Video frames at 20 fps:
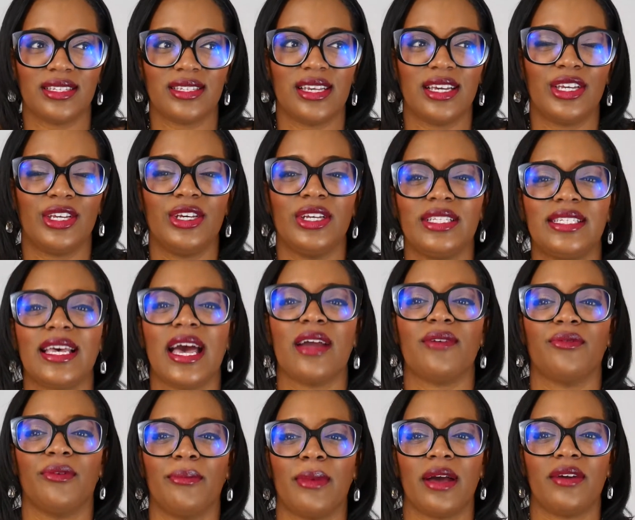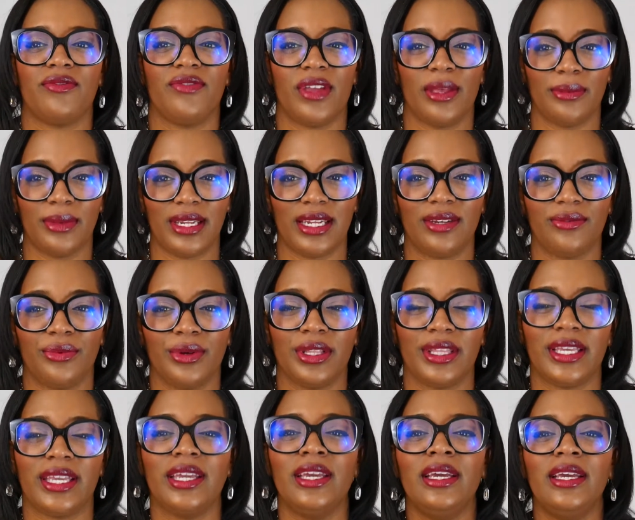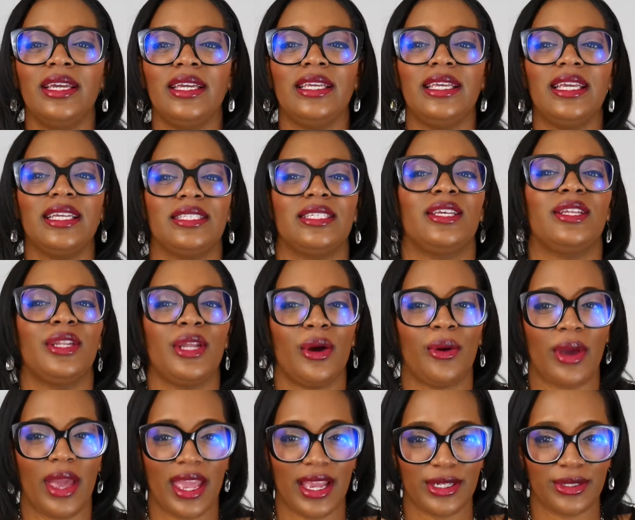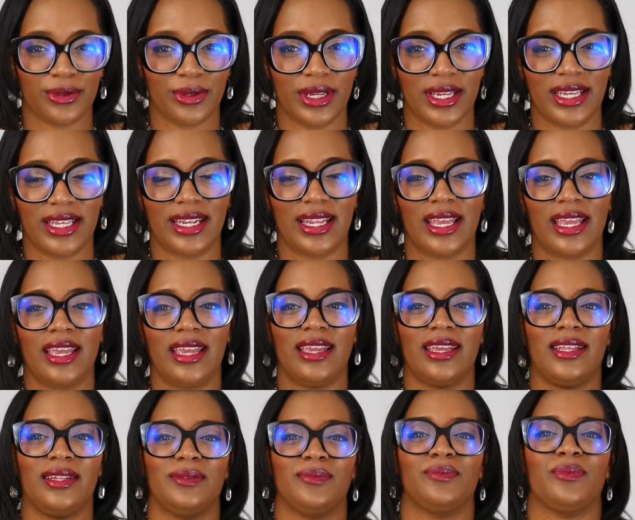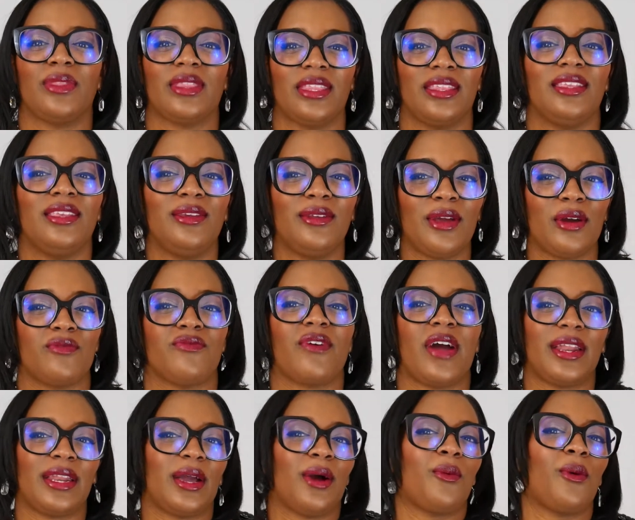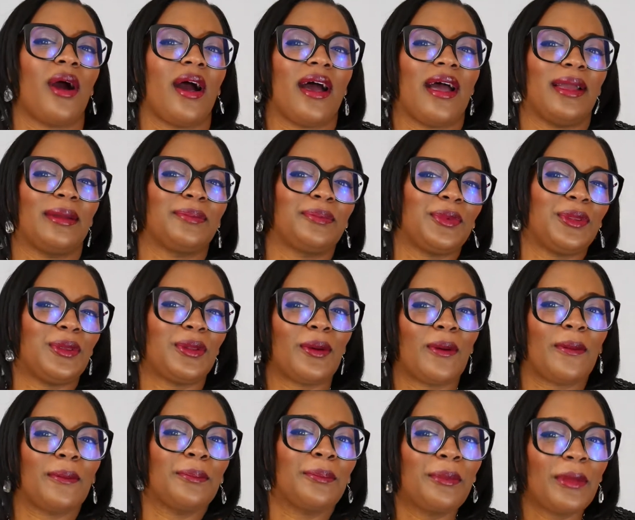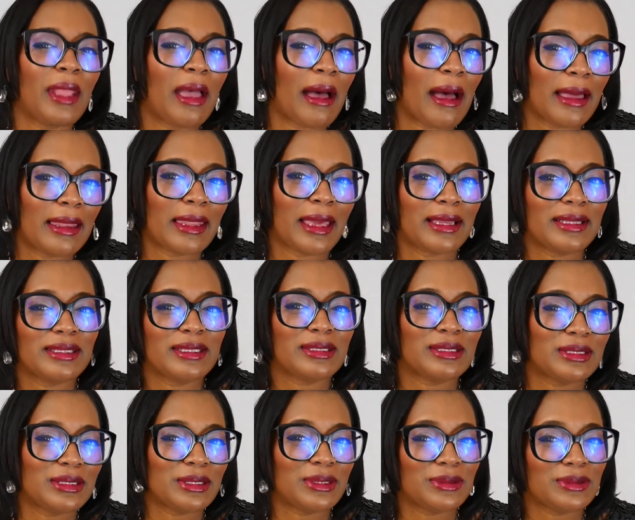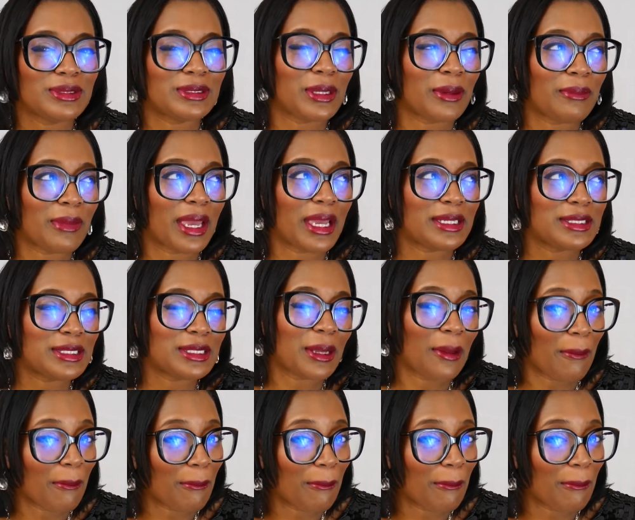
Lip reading: a good time for my family to really get to know Adrian and, you know, find out why, you know, I like this dude so much.